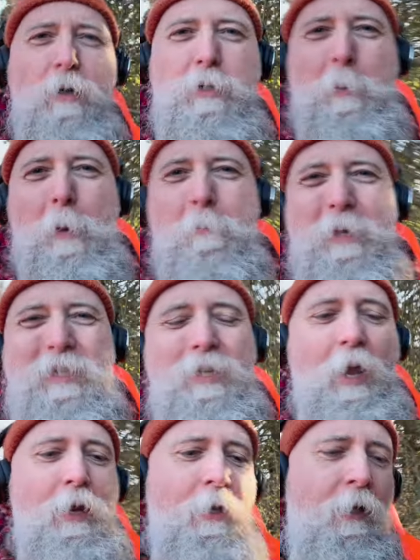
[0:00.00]
It's about
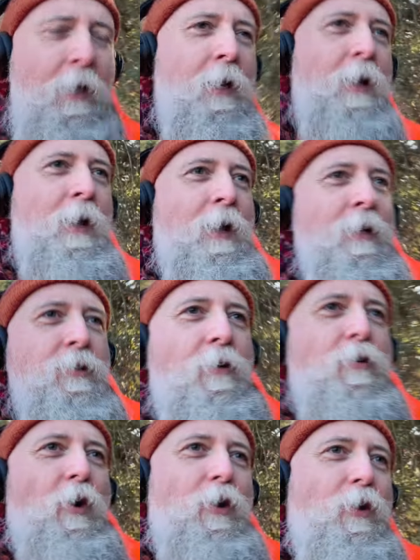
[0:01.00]
midday, so I've
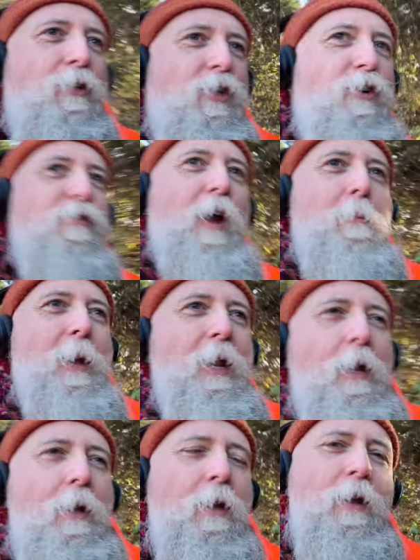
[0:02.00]
got a lot to cram
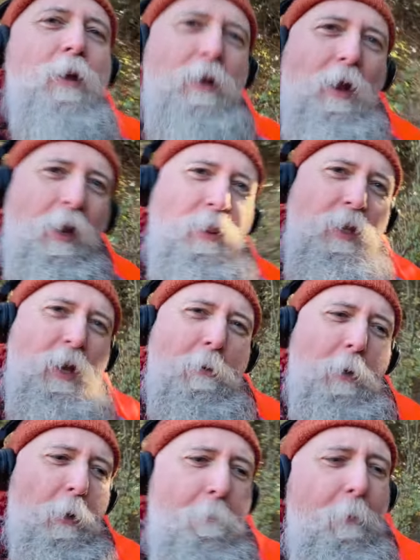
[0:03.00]
in. And I think I'm
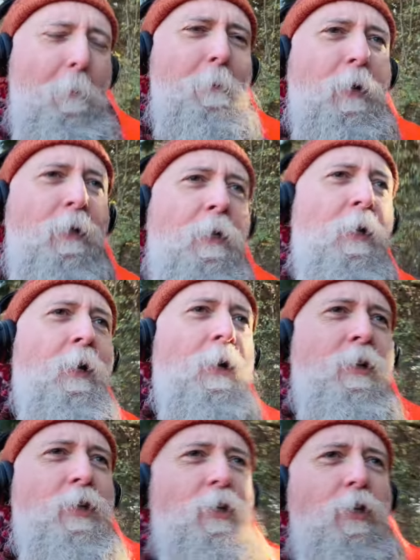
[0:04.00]
gonna bump
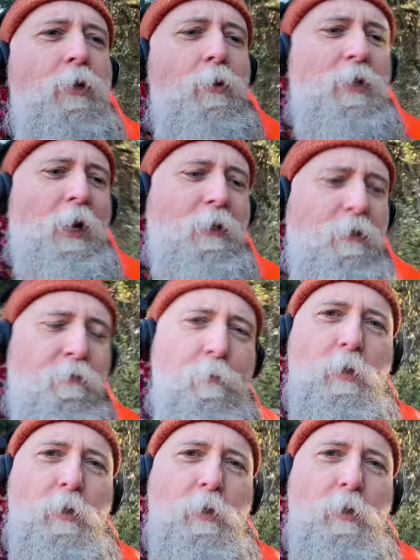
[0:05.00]
the newsletter from